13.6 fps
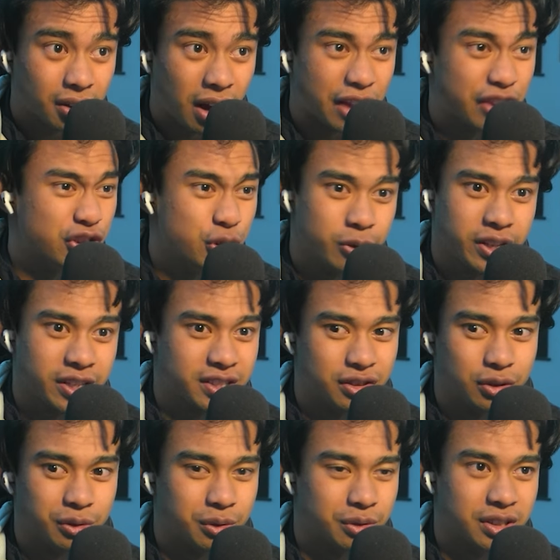I knew this
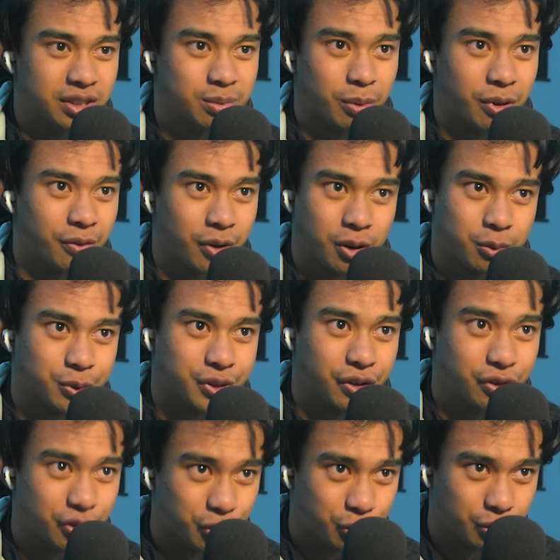motherfucker was a
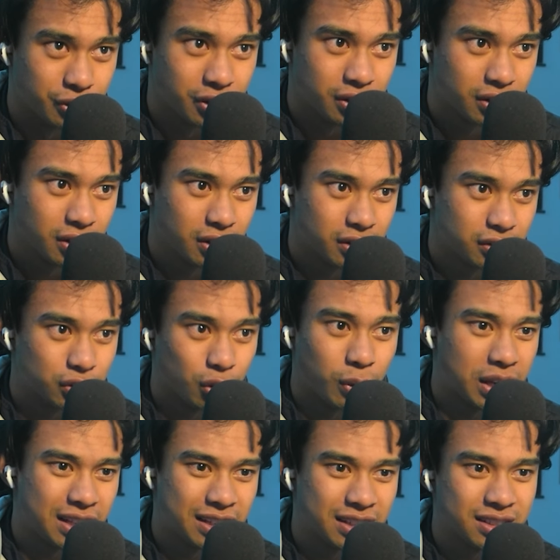dude. There's no
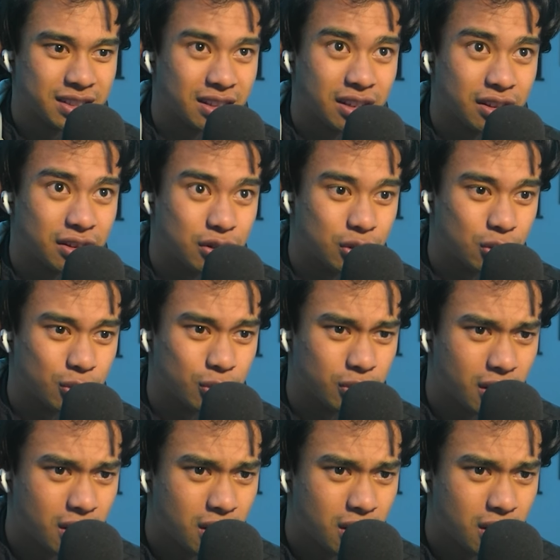way he isn't a dude.